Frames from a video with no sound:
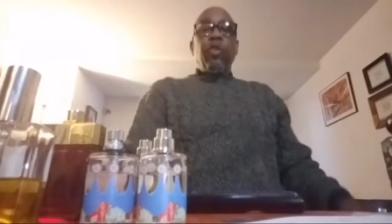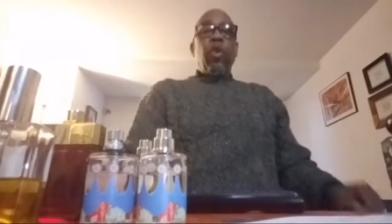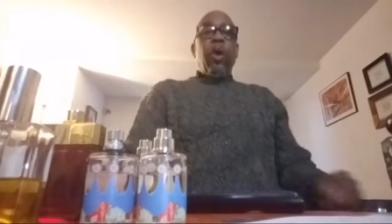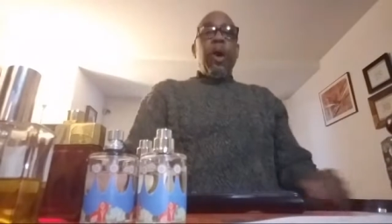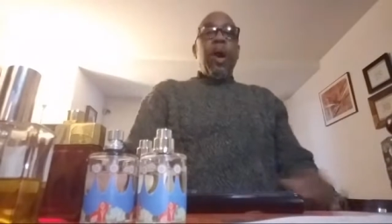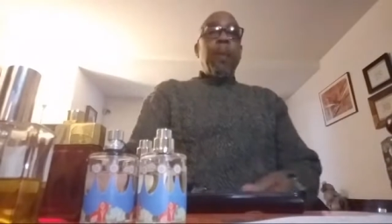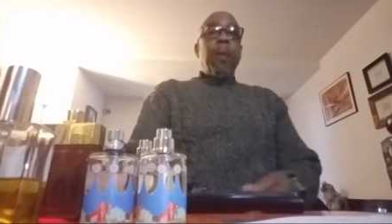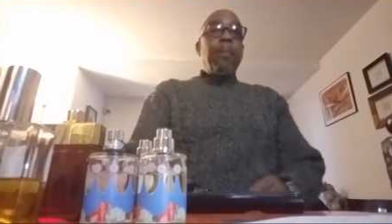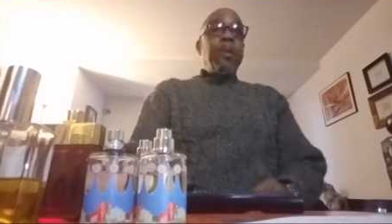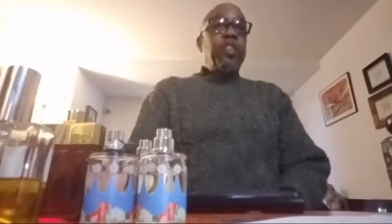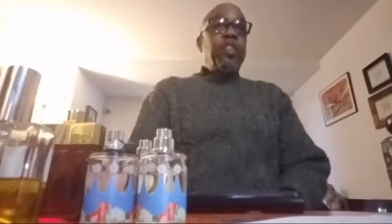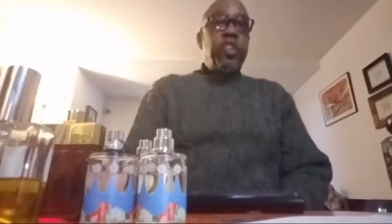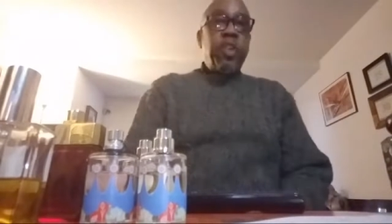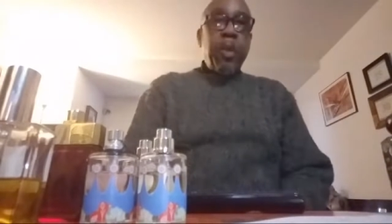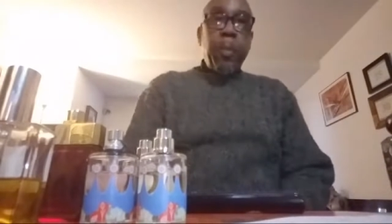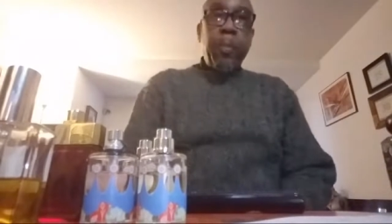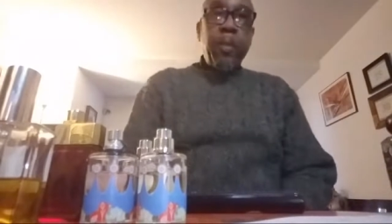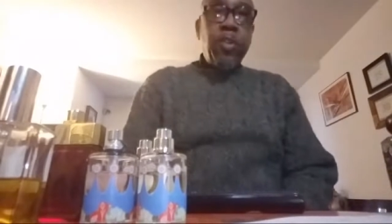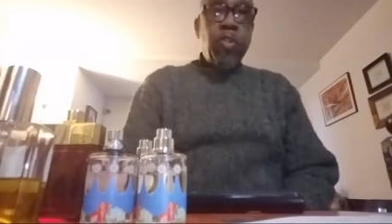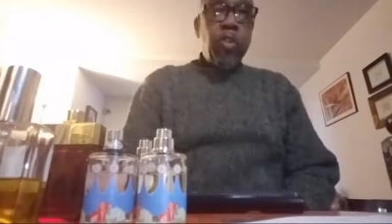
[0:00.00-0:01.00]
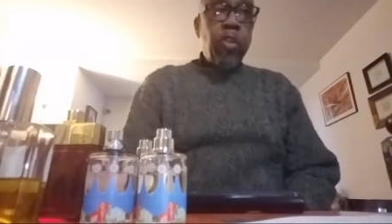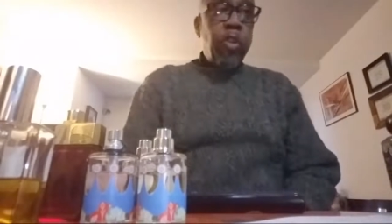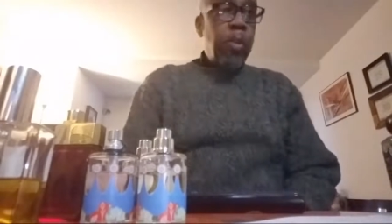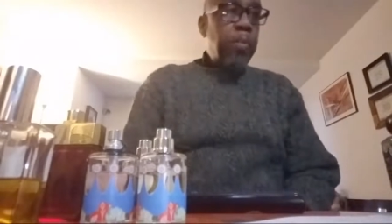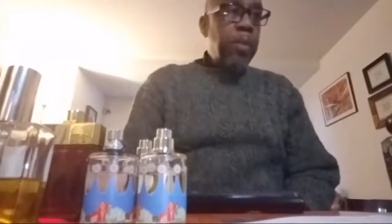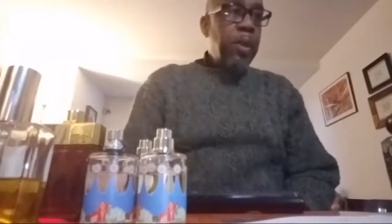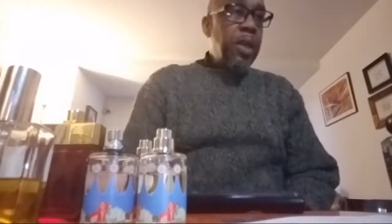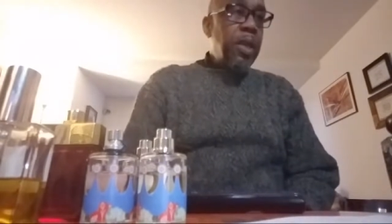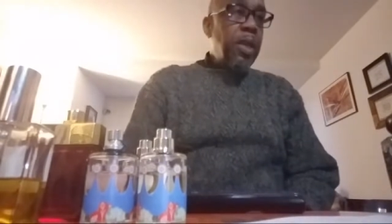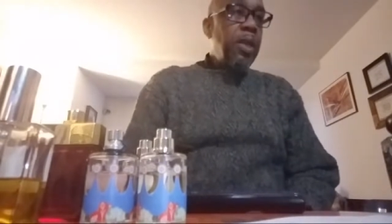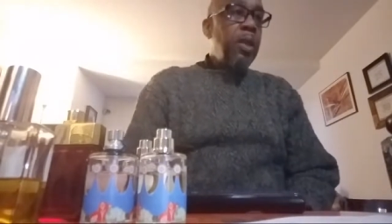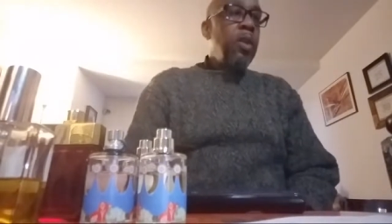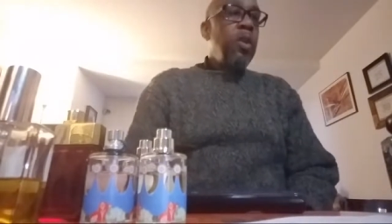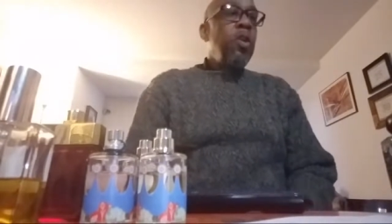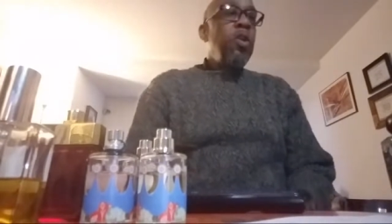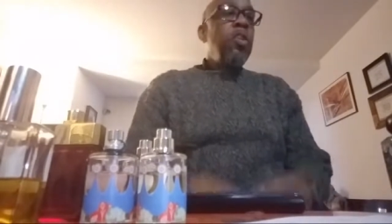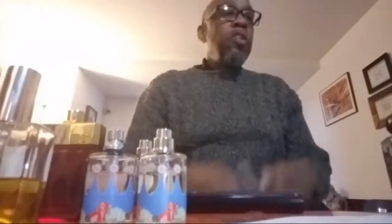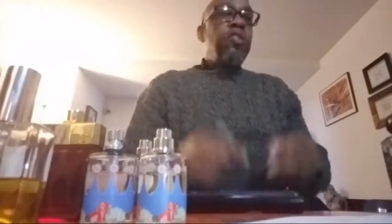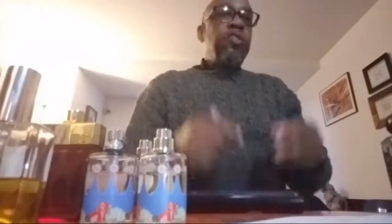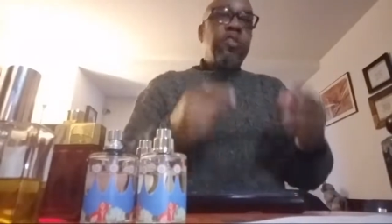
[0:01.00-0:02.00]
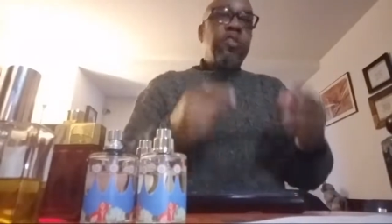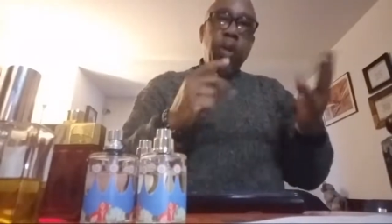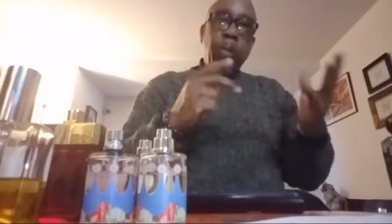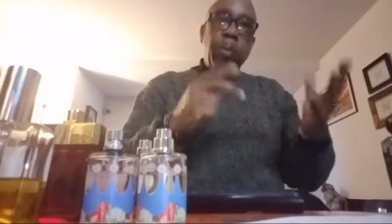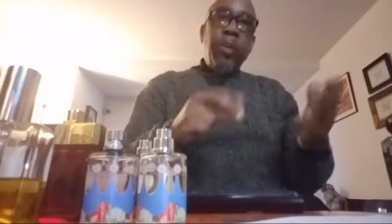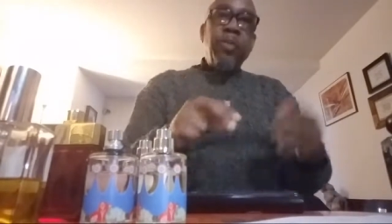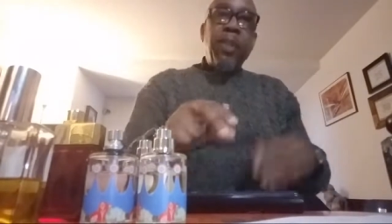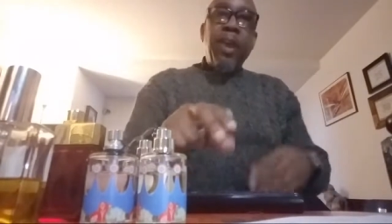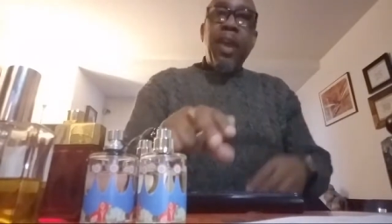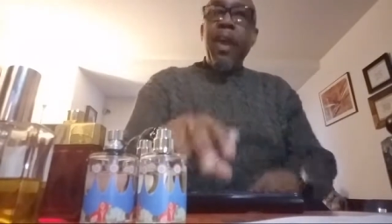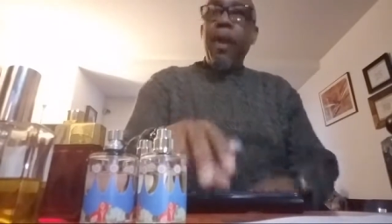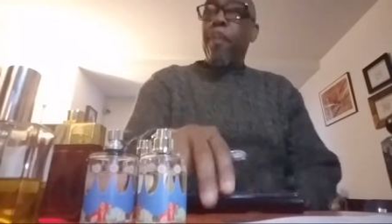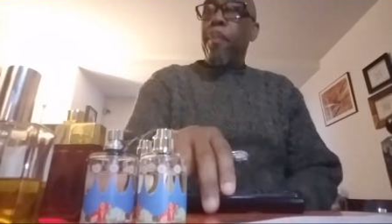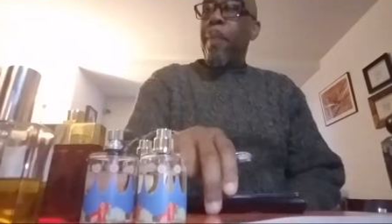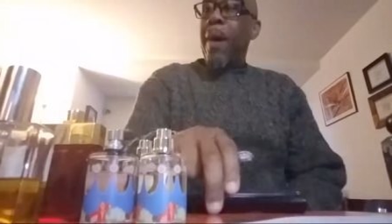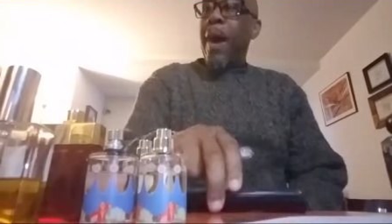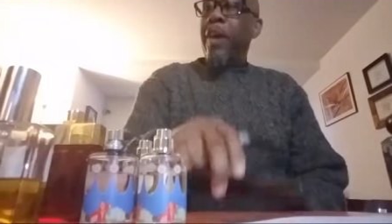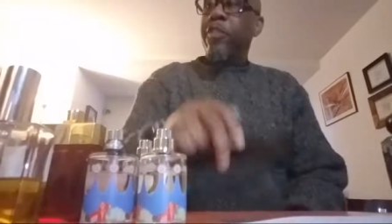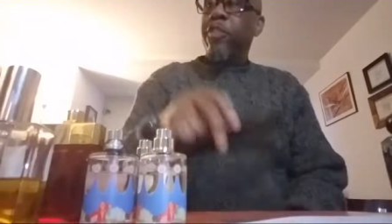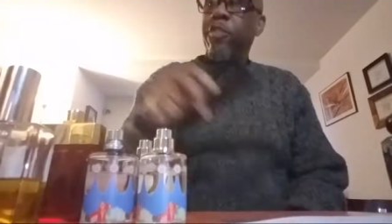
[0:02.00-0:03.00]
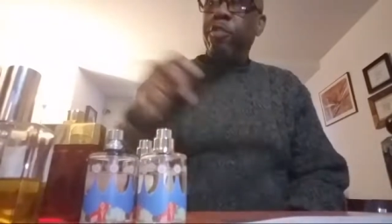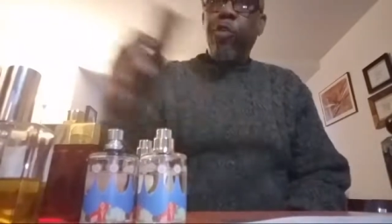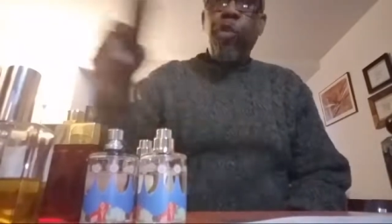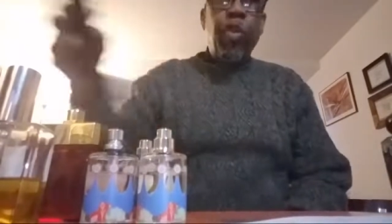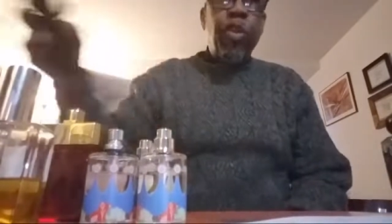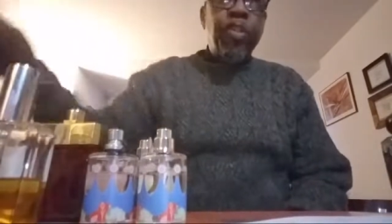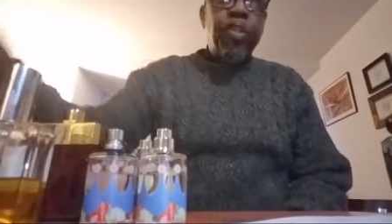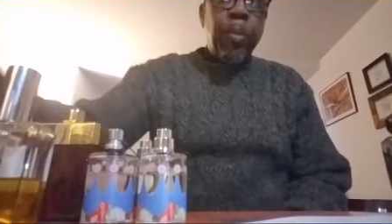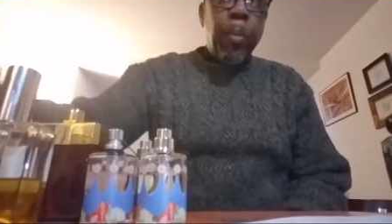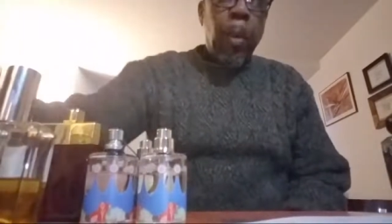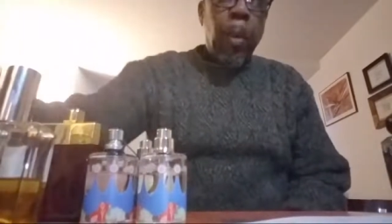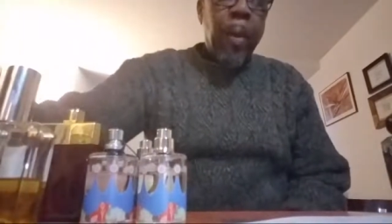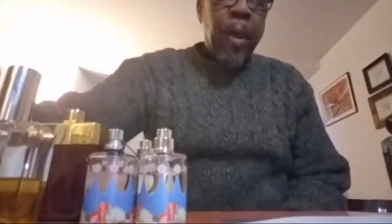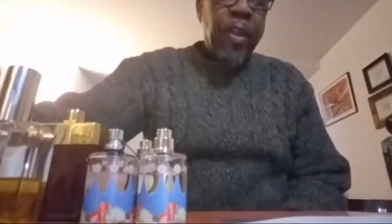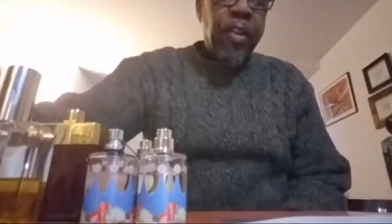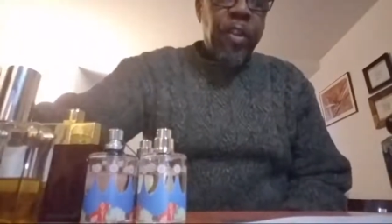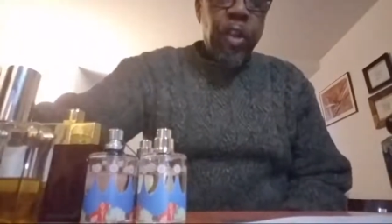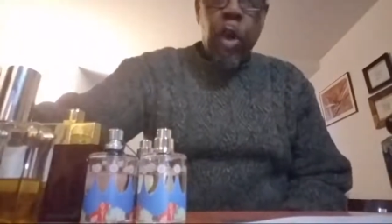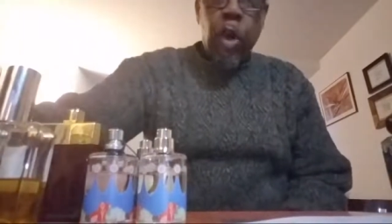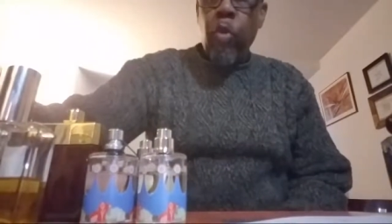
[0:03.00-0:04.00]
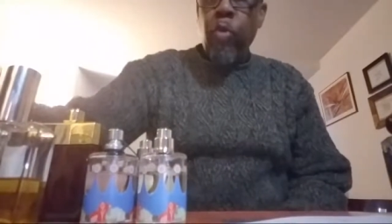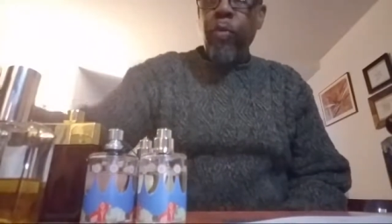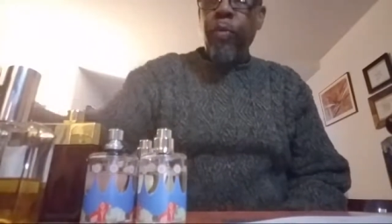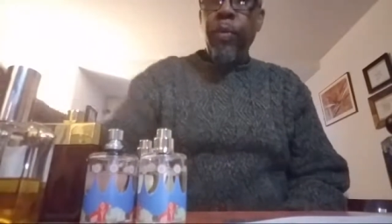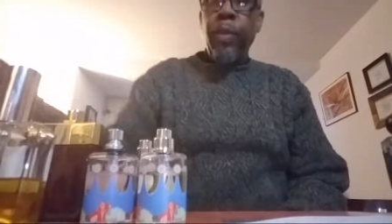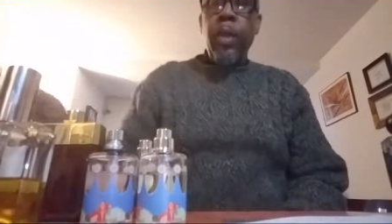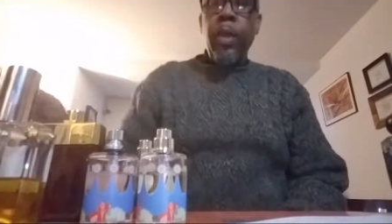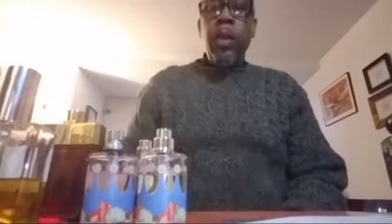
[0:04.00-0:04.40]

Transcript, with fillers: know how much shipping is going to be. Some of these I have boxes for, some of them I don't.